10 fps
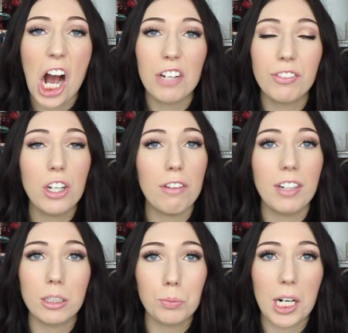I've not
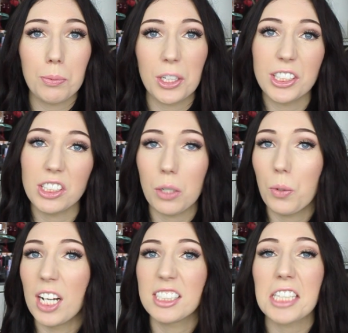found a brow product that
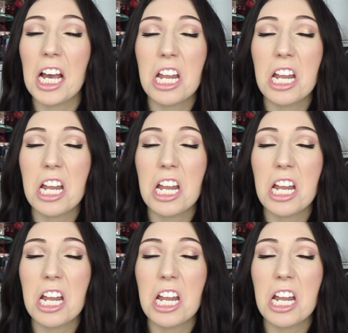works